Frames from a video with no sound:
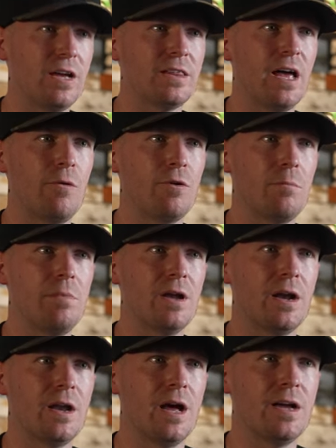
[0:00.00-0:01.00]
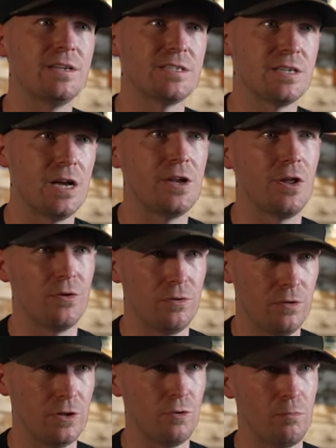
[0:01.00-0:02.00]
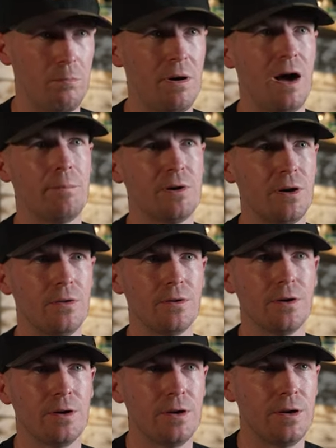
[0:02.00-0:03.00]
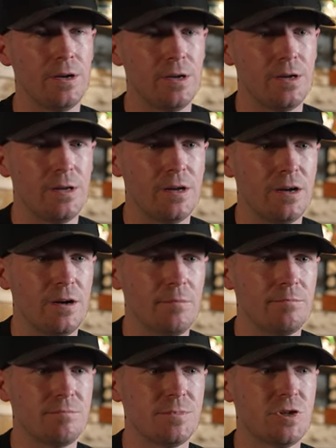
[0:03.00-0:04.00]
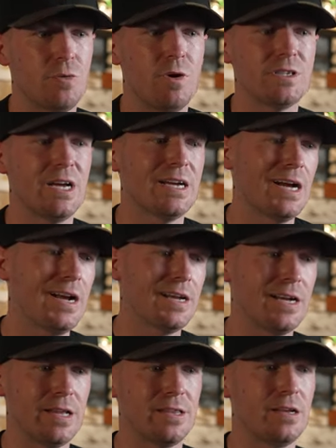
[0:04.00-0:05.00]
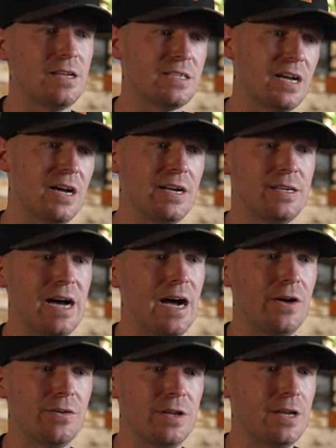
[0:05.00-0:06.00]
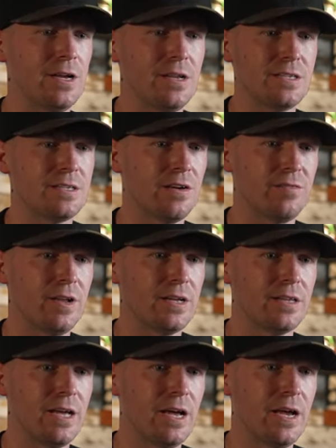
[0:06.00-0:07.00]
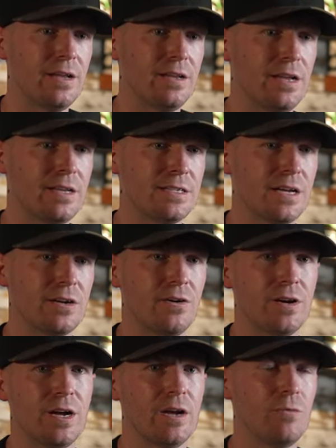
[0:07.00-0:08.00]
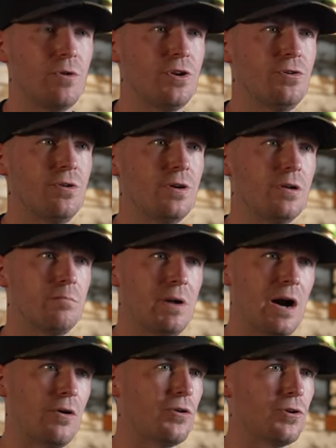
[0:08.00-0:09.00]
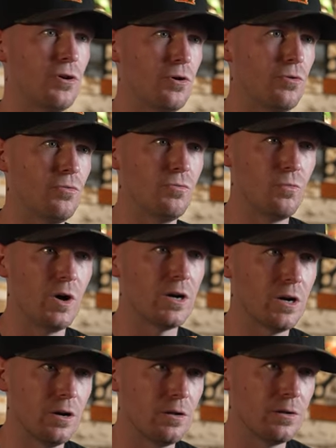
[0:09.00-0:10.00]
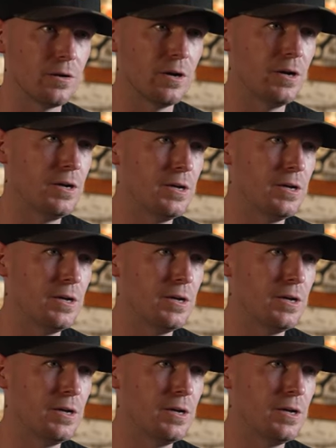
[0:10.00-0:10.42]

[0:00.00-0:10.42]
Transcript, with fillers: like that would have been a nice, another little pop color. So once I kind of got the design dialed in and stuff like that, and it's like, okay, what are you going to powder coat? What color?